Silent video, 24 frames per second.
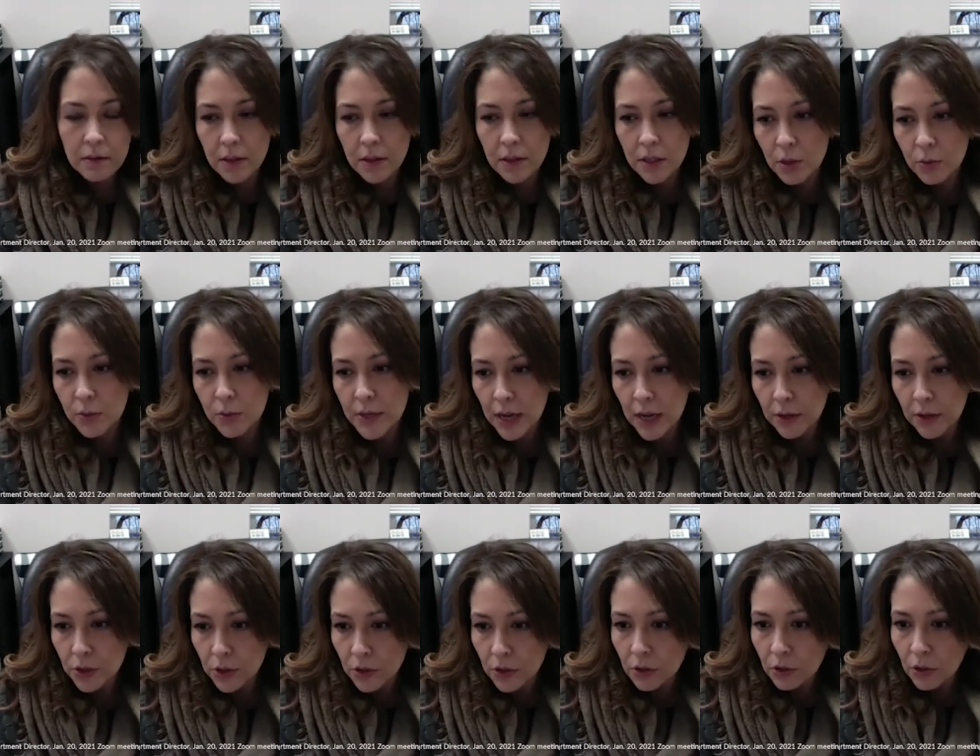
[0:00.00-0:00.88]
you know, down
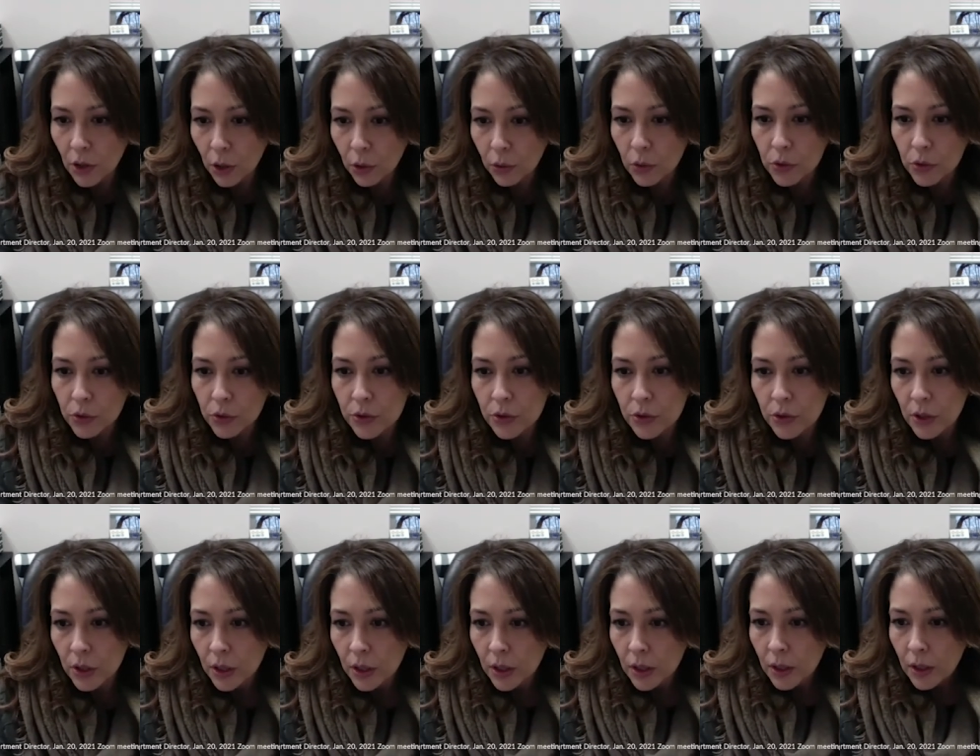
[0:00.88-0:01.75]
to the locals.
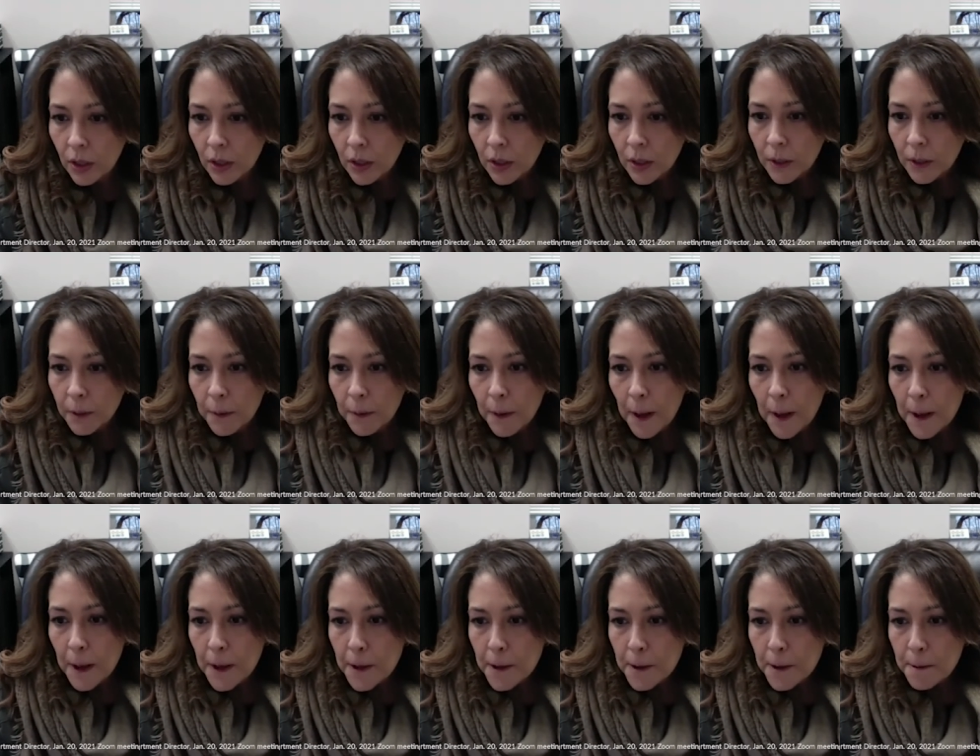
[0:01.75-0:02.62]

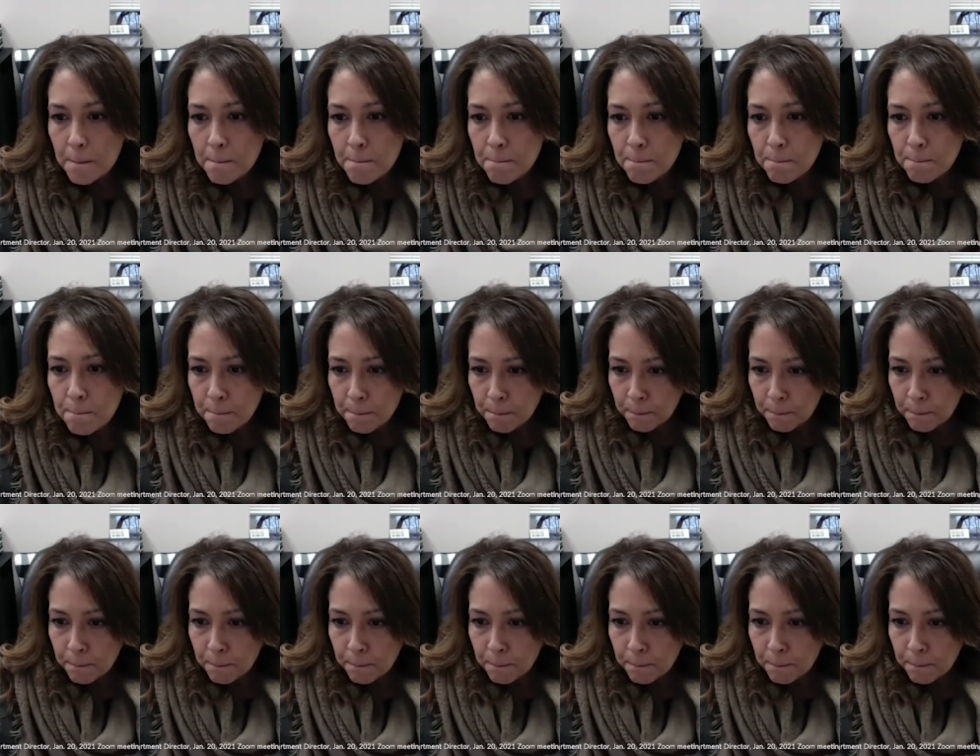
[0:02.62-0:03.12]
Um,